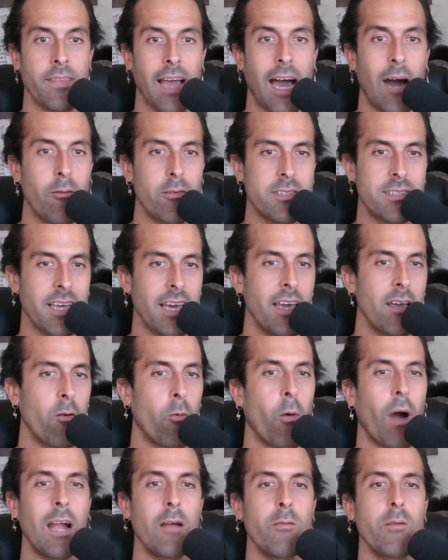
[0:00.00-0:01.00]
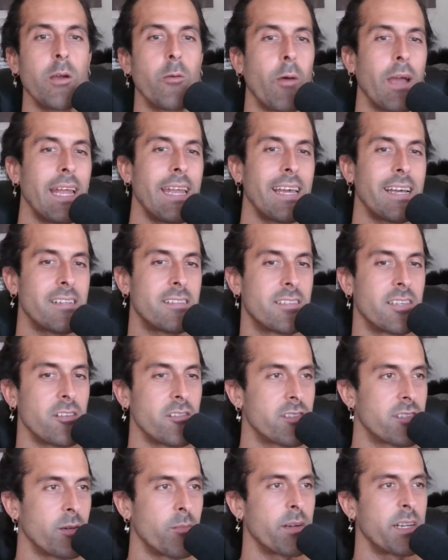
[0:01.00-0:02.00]
I would say, why are we waiting until
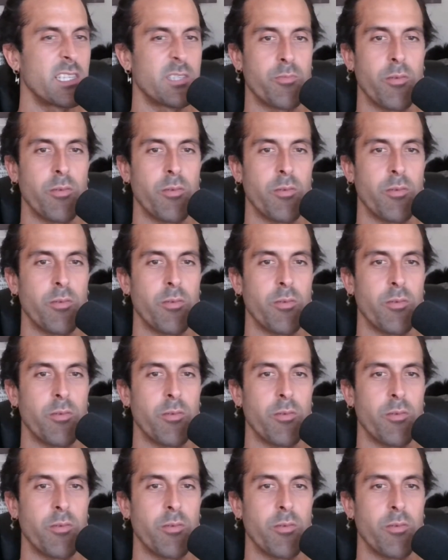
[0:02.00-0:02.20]
somebody's